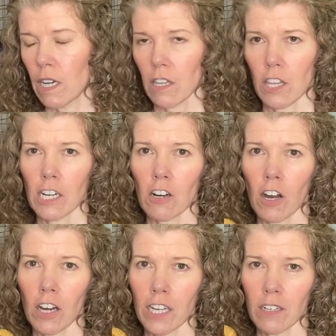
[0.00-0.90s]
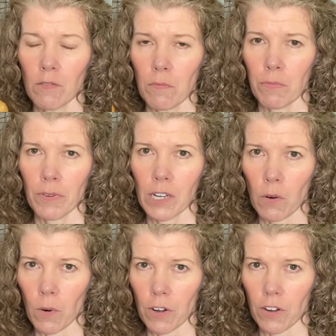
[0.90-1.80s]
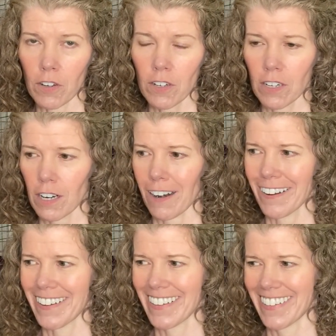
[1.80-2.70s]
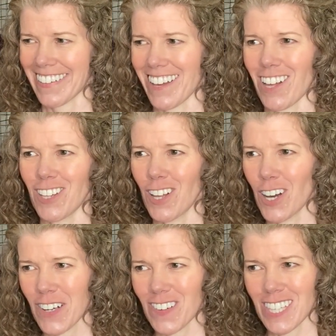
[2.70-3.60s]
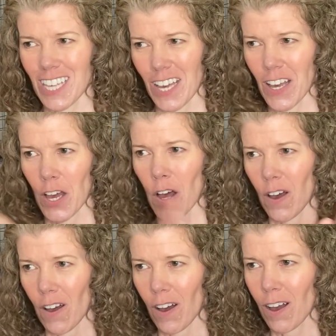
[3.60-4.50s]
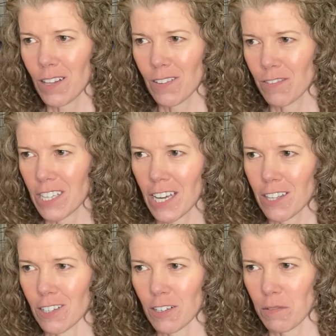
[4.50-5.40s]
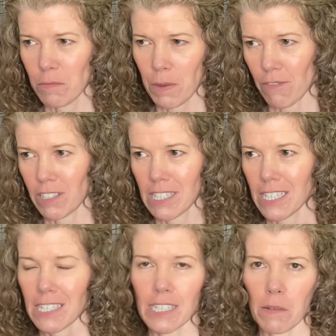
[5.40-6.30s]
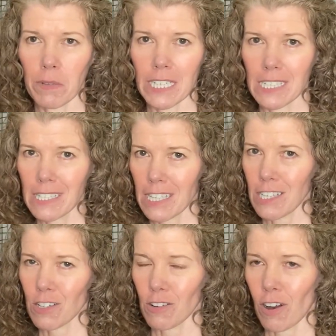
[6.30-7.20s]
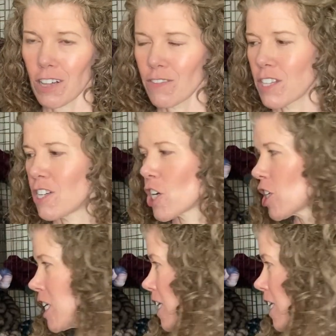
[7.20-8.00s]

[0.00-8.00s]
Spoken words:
They're on pre-order along with all of the other Pevensey siblings. These are all of the Narnia